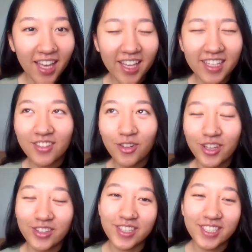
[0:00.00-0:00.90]
and
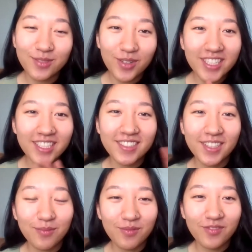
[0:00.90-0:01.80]
okay, so this one is
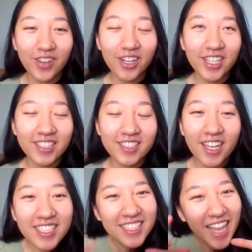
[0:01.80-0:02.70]
it's
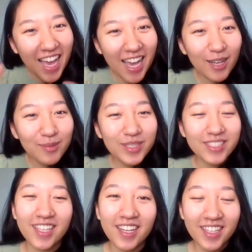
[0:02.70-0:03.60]
not a lab,
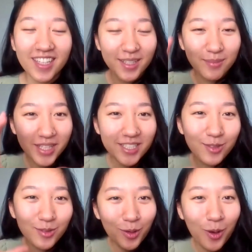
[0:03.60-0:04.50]
it's not like a
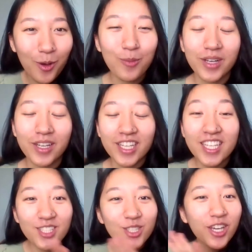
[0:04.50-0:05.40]
place you go, but
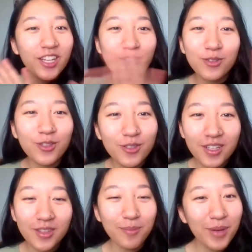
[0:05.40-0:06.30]
in
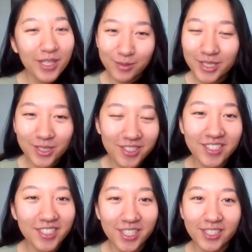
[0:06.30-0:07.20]
general, the best
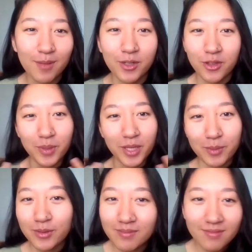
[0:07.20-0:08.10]
resources in JSOM are the
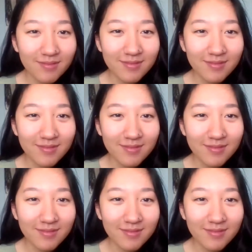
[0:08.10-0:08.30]
people.